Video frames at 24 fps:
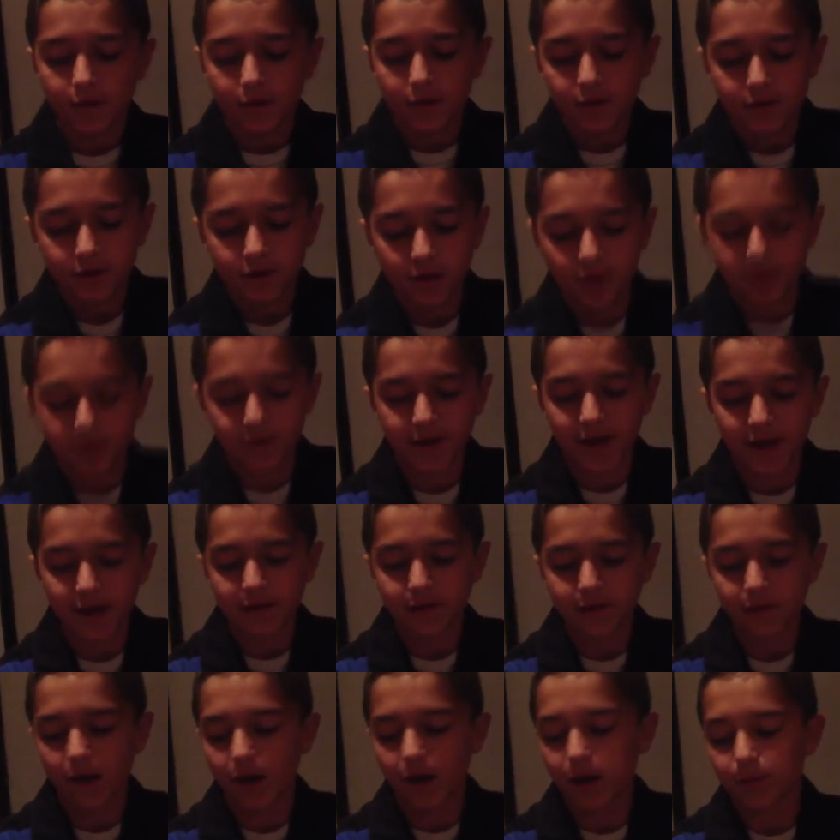So the deck
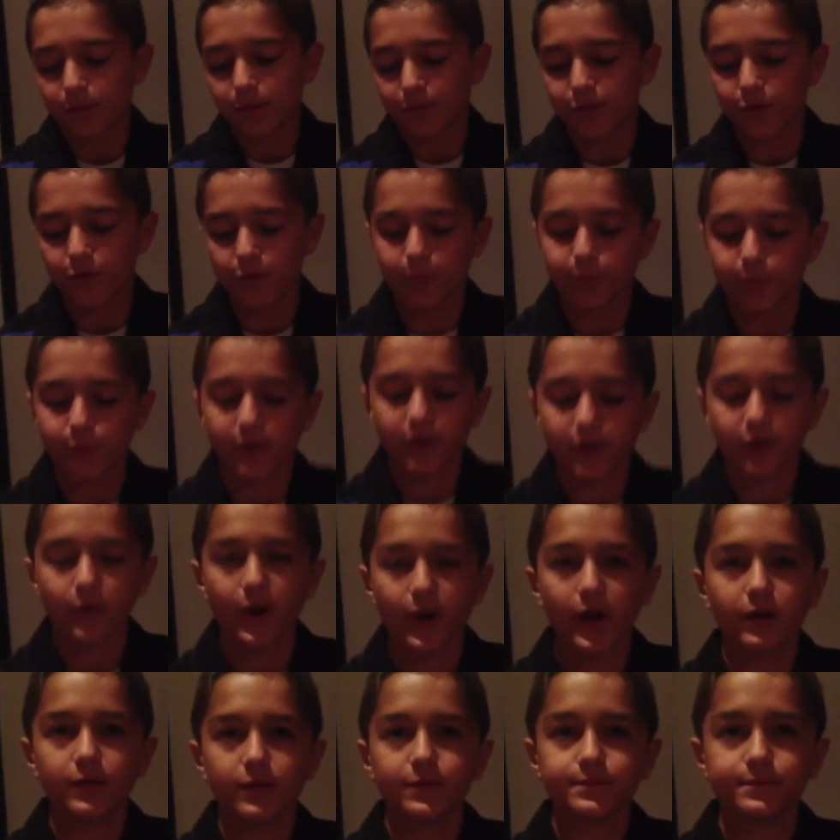uh, performed really well.